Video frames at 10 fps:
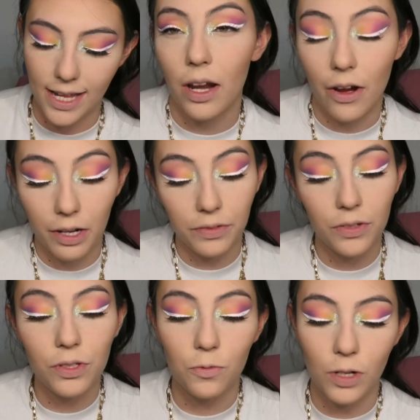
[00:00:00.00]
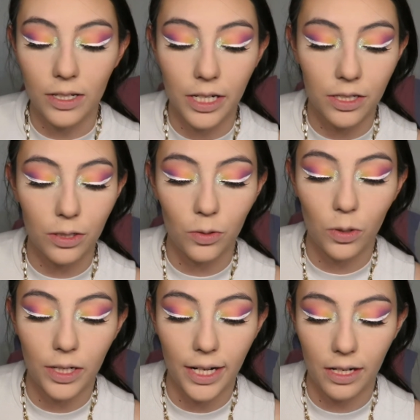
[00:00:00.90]
Now I've used one
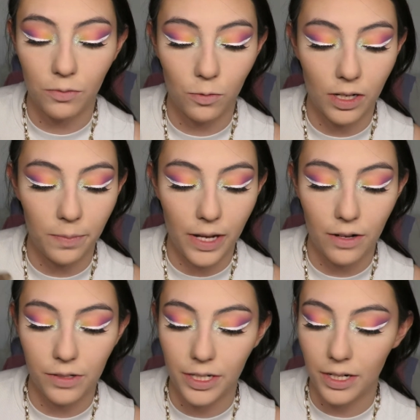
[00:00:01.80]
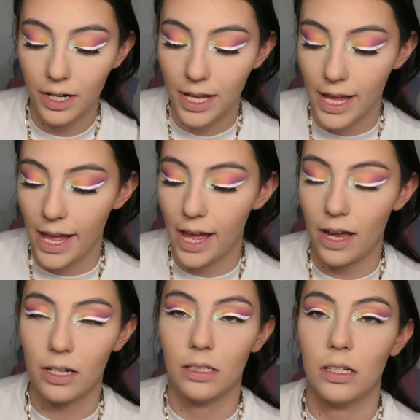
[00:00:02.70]
contour and one powder,
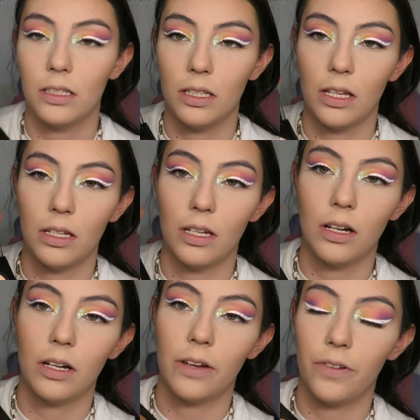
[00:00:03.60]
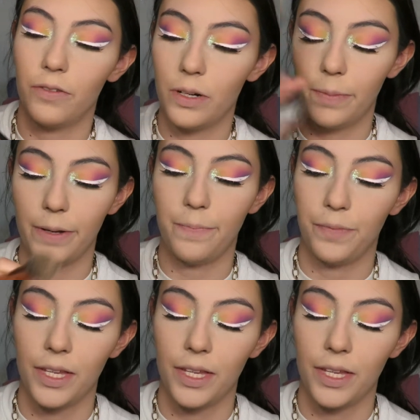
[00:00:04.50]
and it's like it got everywhere, but